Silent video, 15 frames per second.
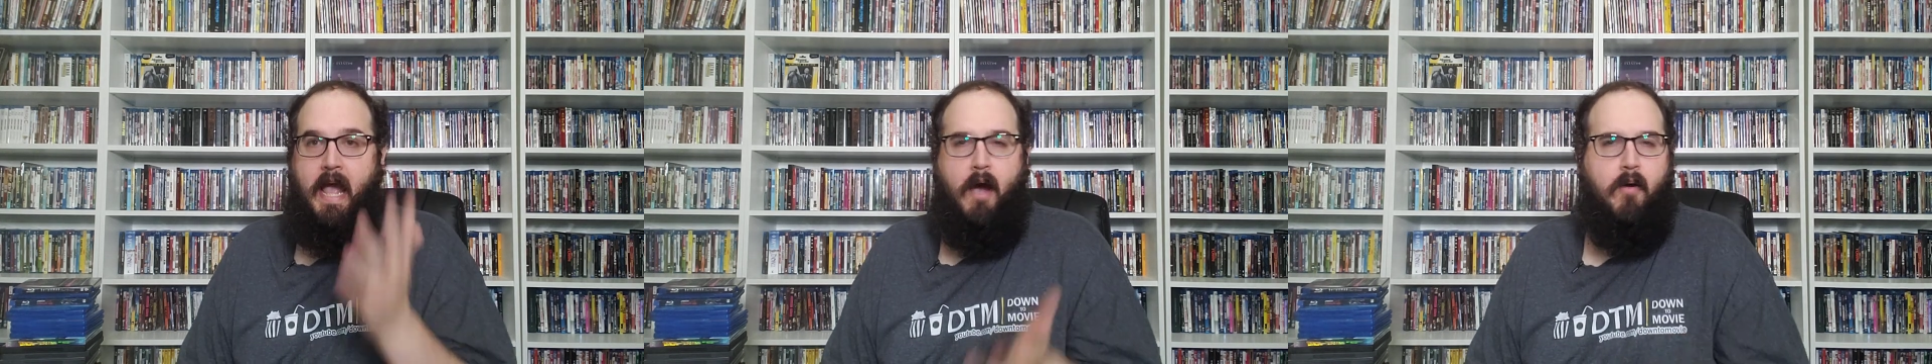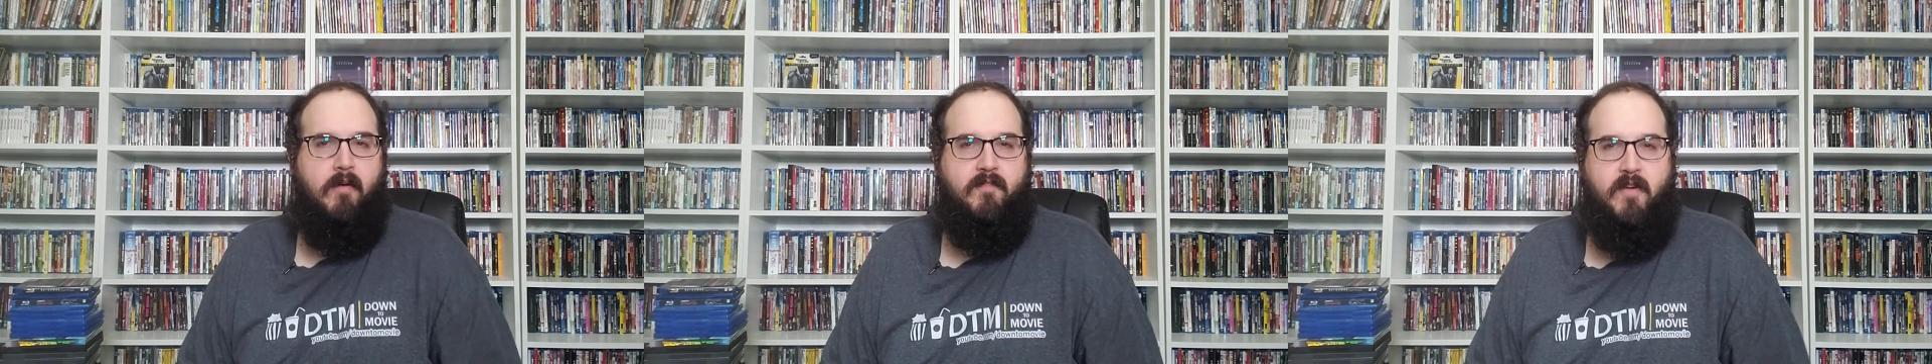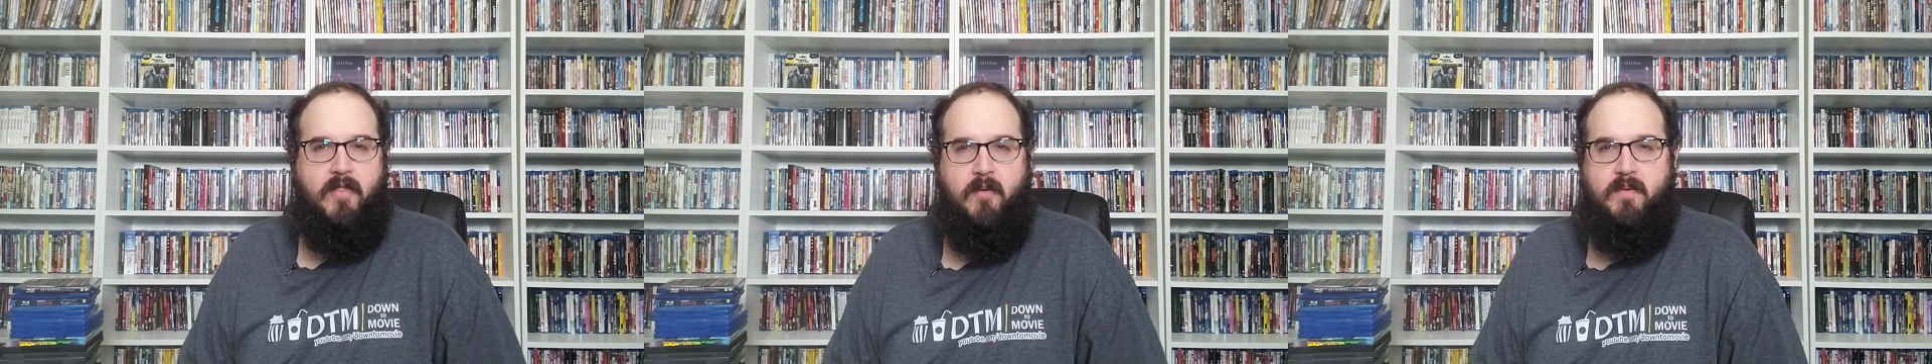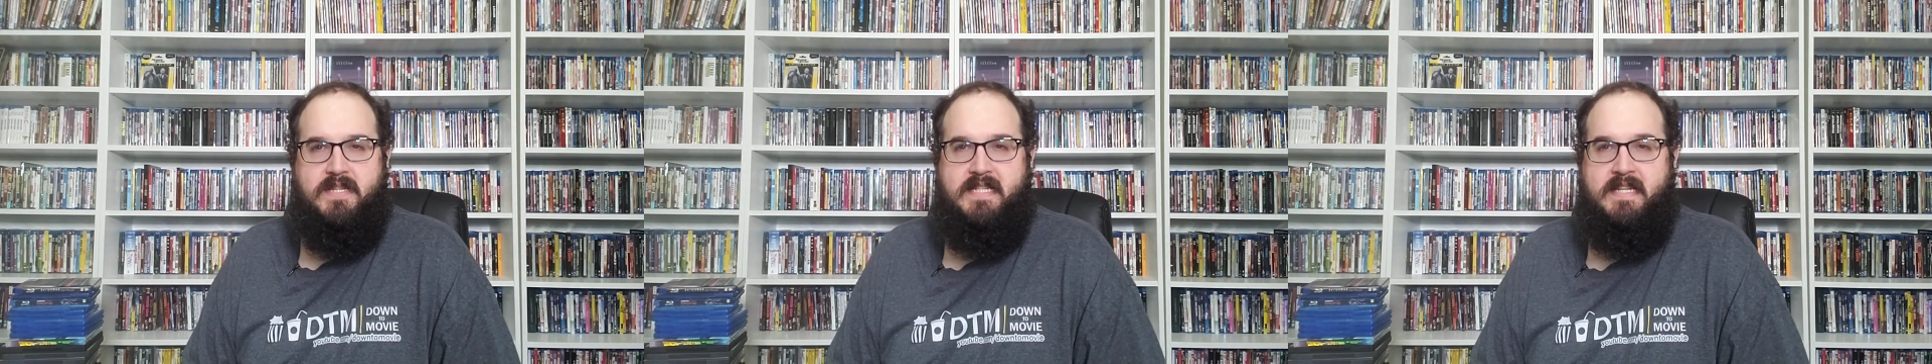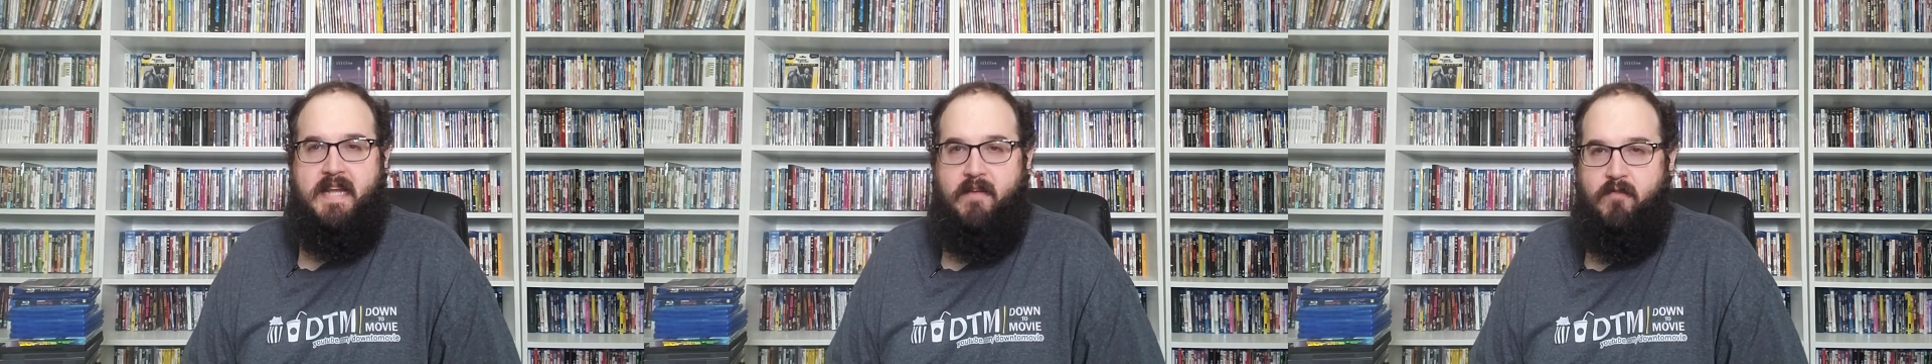However, there
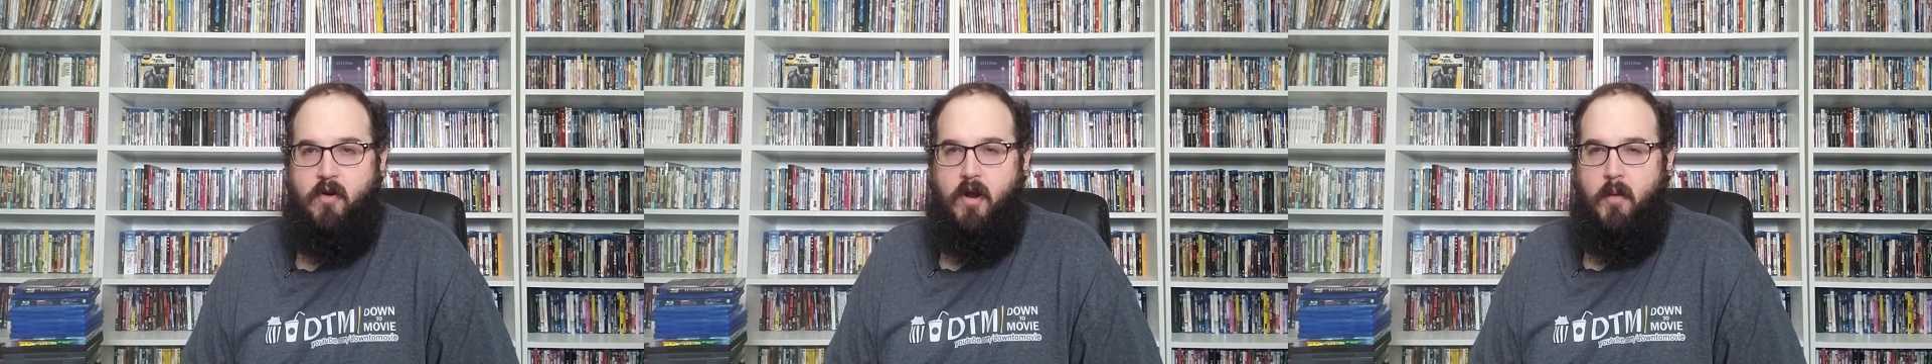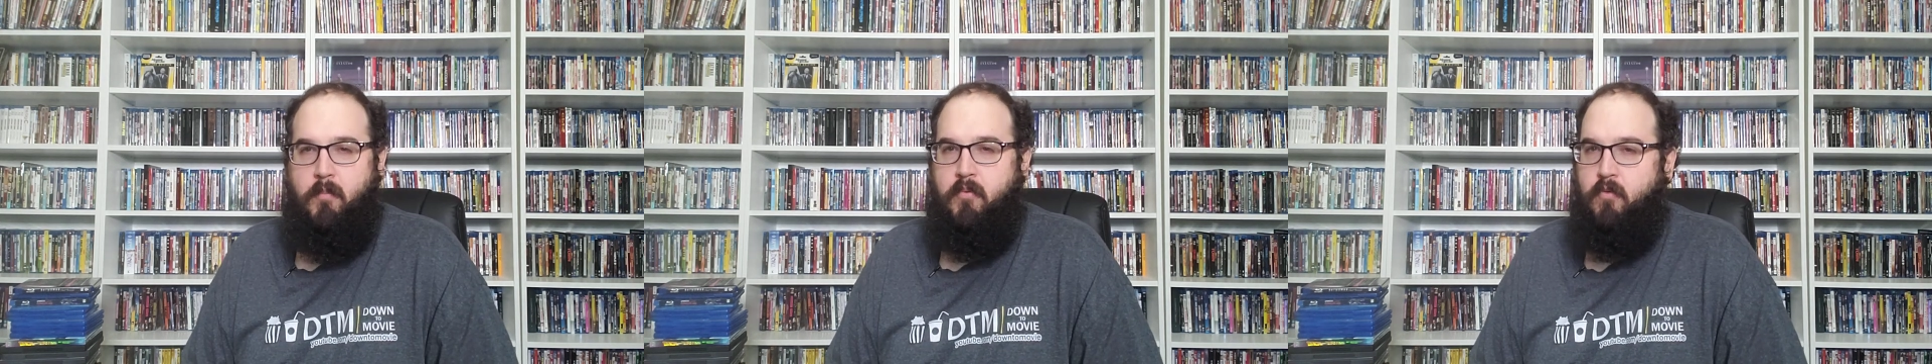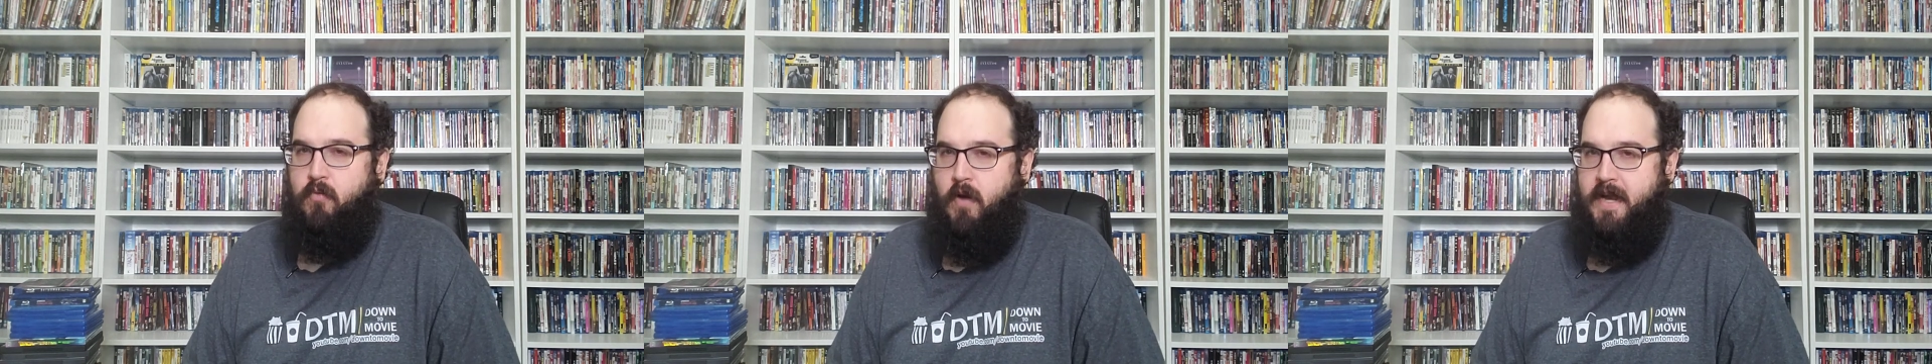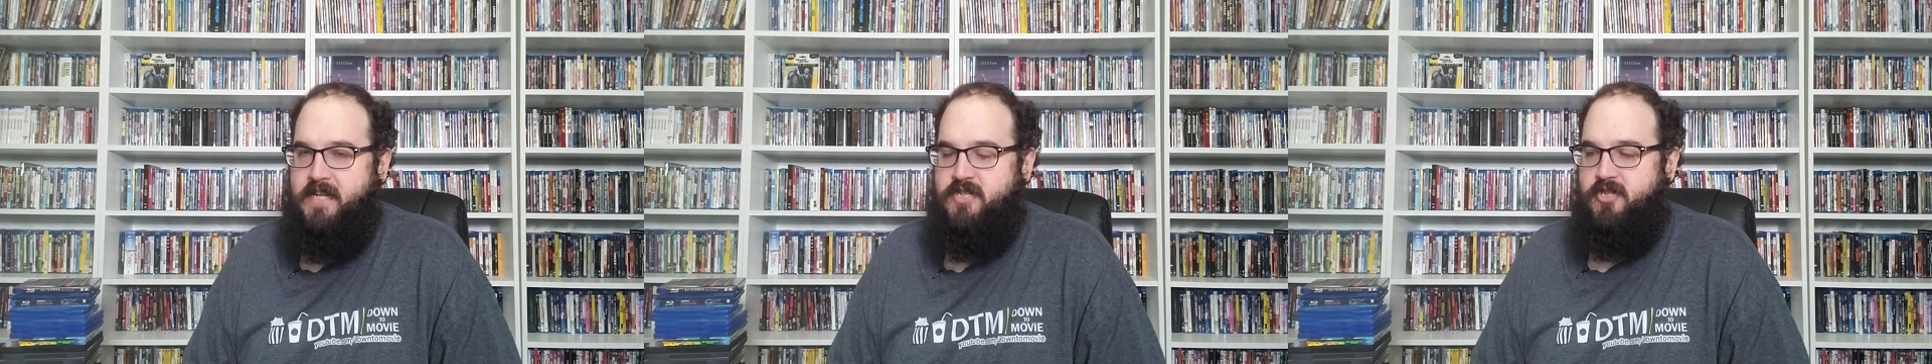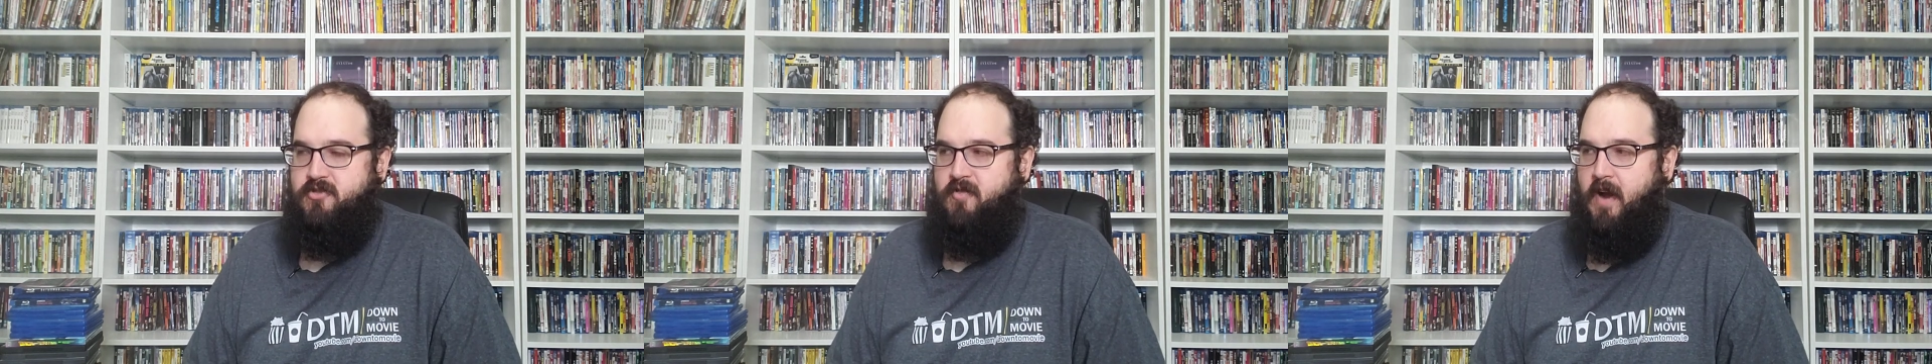was never a
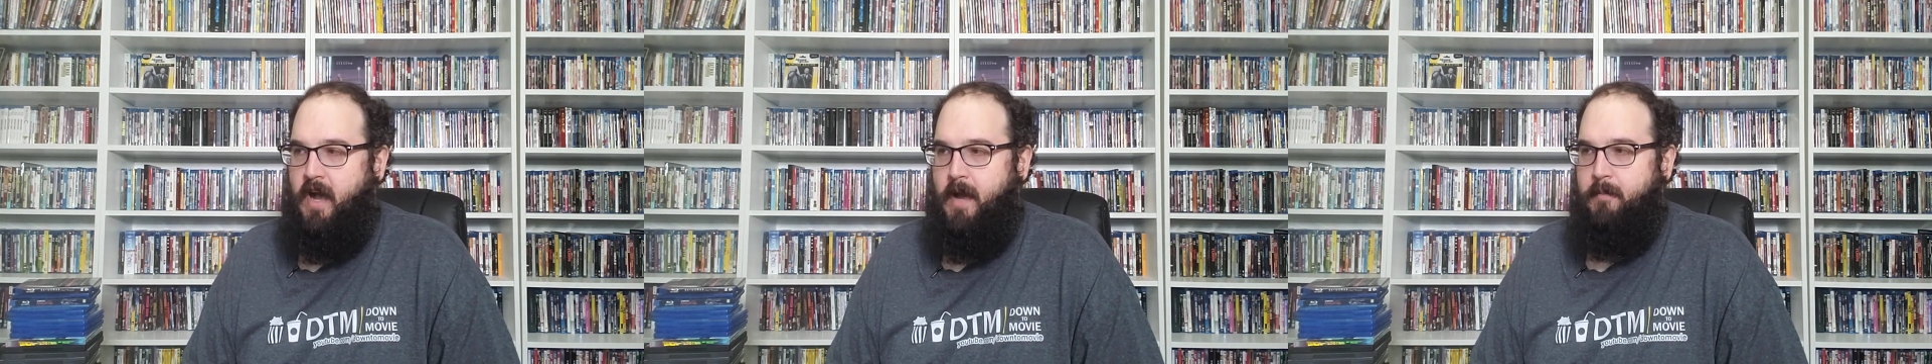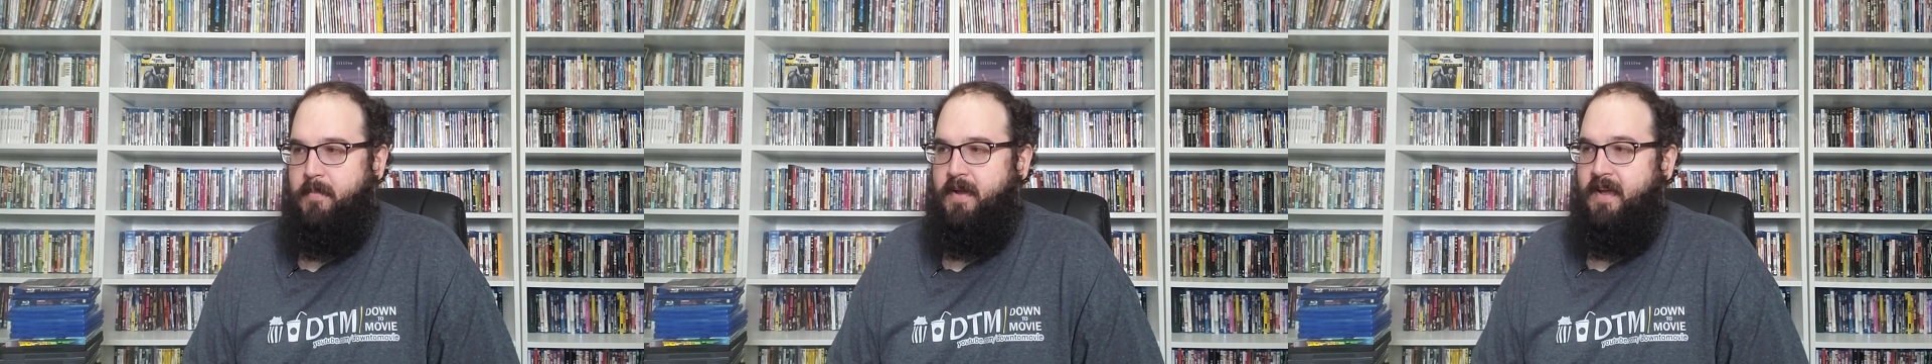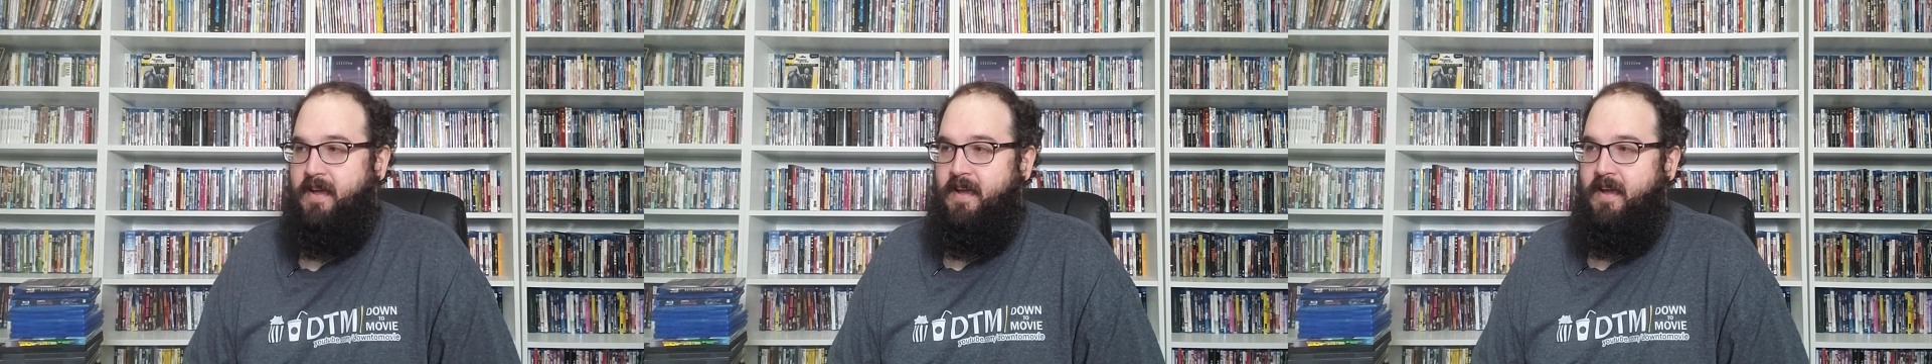price drop